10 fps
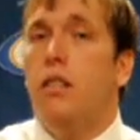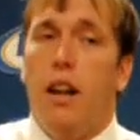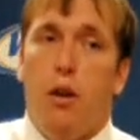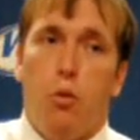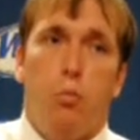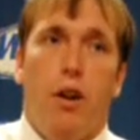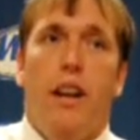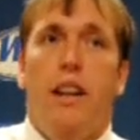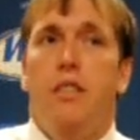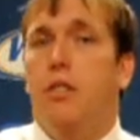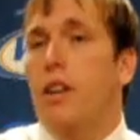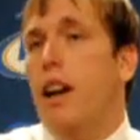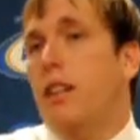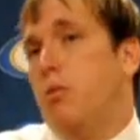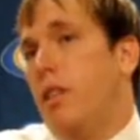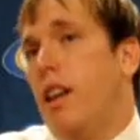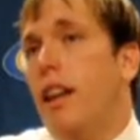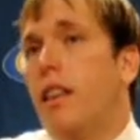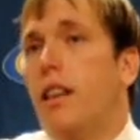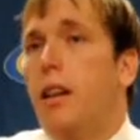Now we're bringing in two guys we
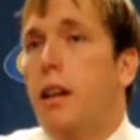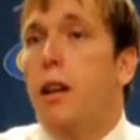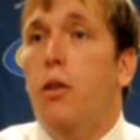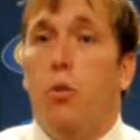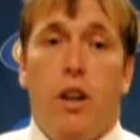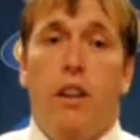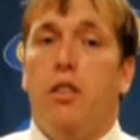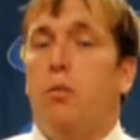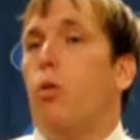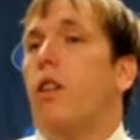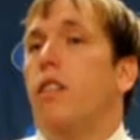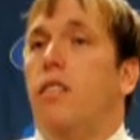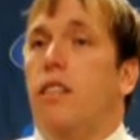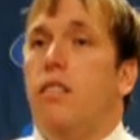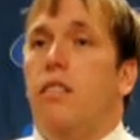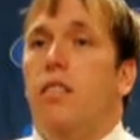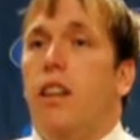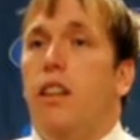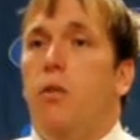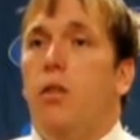think that will give us more
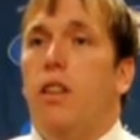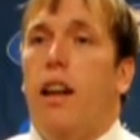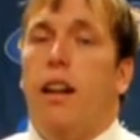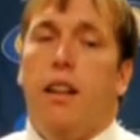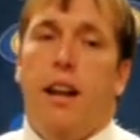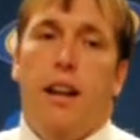consistency with that.